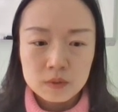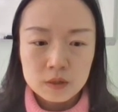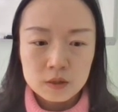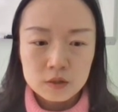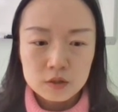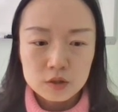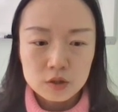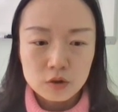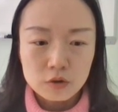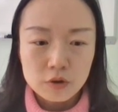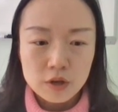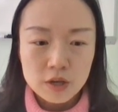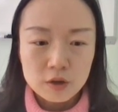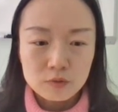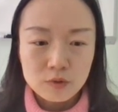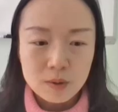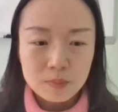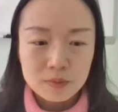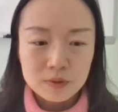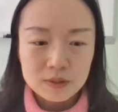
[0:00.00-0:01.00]
So
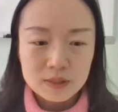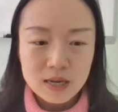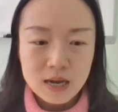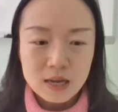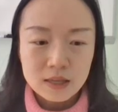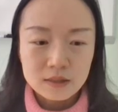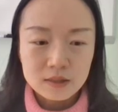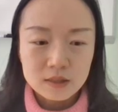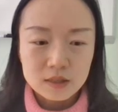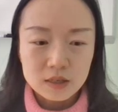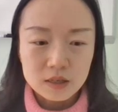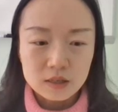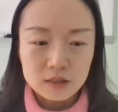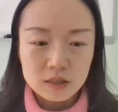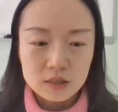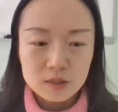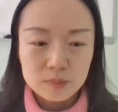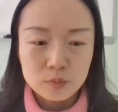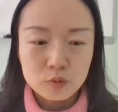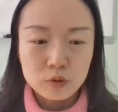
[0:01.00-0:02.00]
it represents
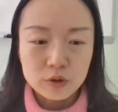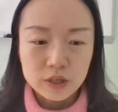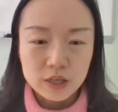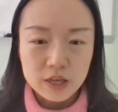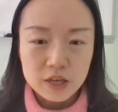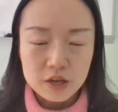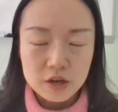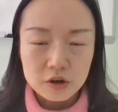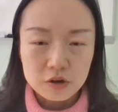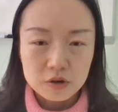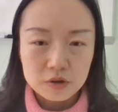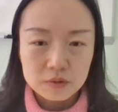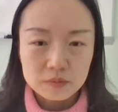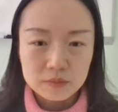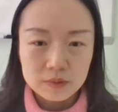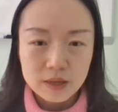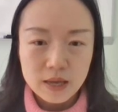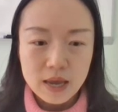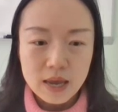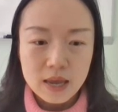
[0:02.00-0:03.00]
this point here,
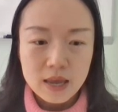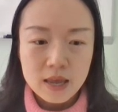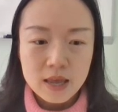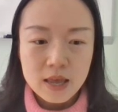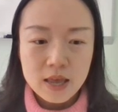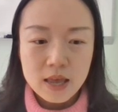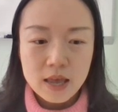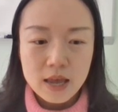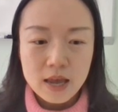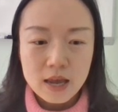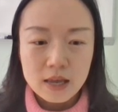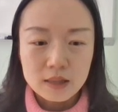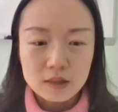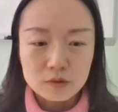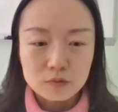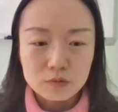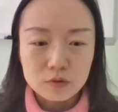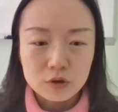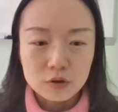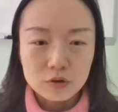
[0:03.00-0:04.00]
okay? And
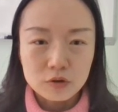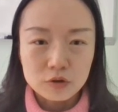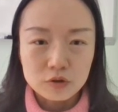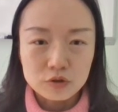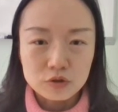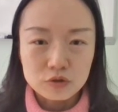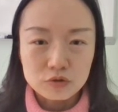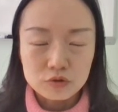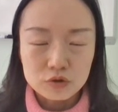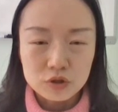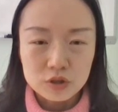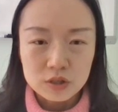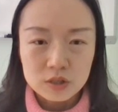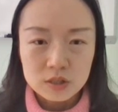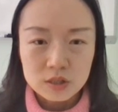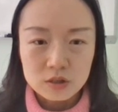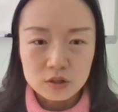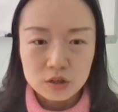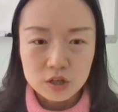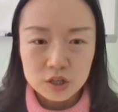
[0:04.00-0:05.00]
we're going to
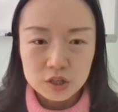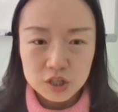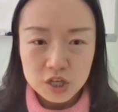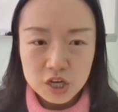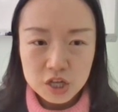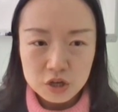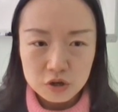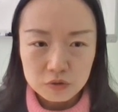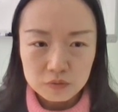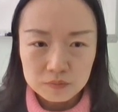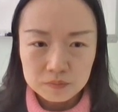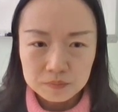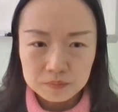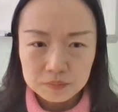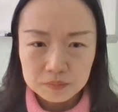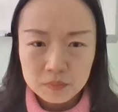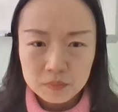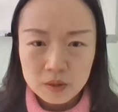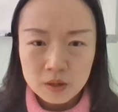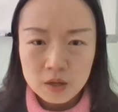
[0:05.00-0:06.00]
just continue.
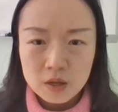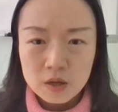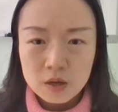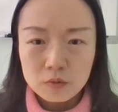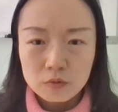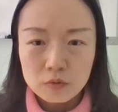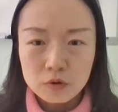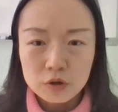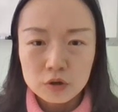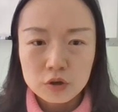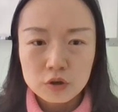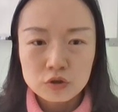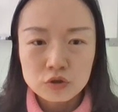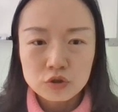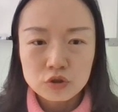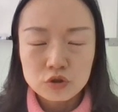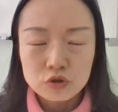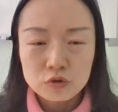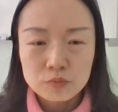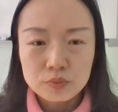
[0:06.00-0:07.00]
We're
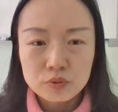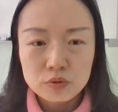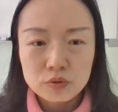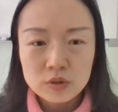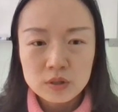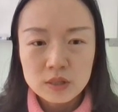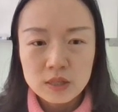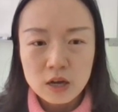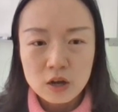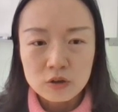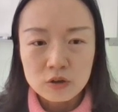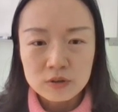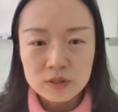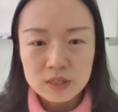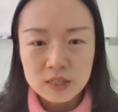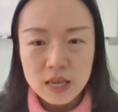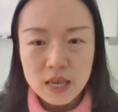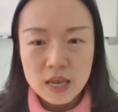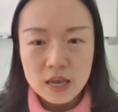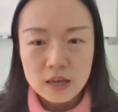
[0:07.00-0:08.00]
going to put
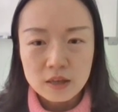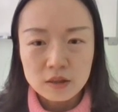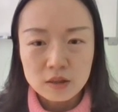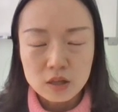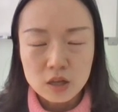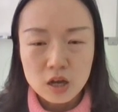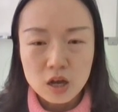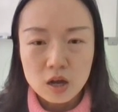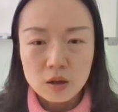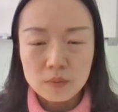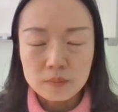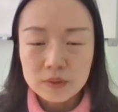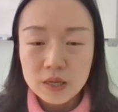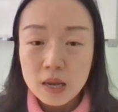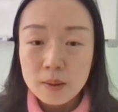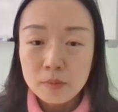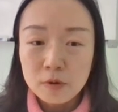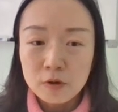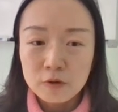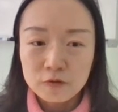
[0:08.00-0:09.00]
those in
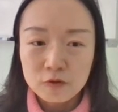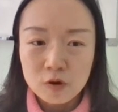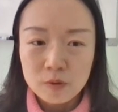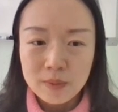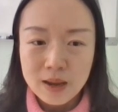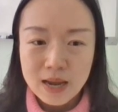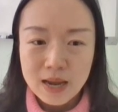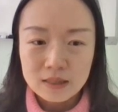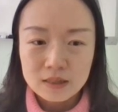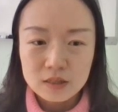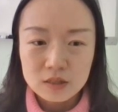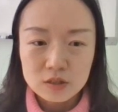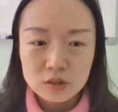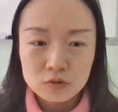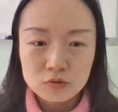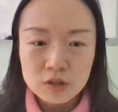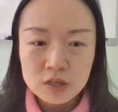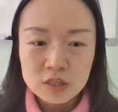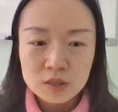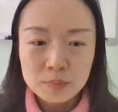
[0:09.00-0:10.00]
table format.
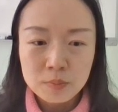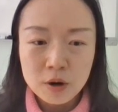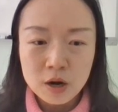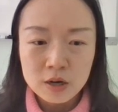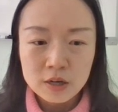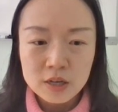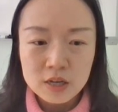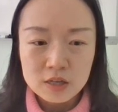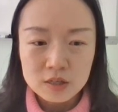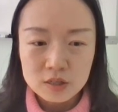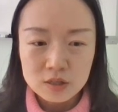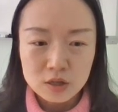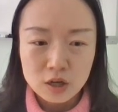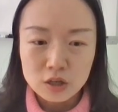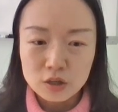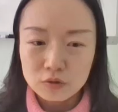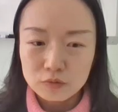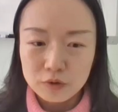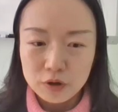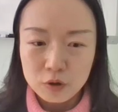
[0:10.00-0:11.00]
So this part is
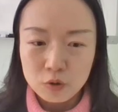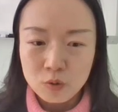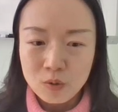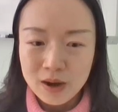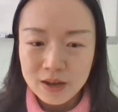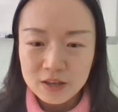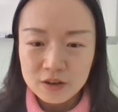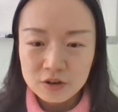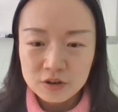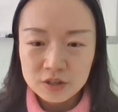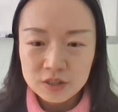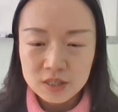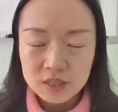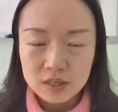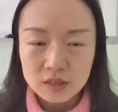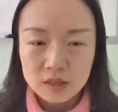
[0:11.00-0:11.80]
not required.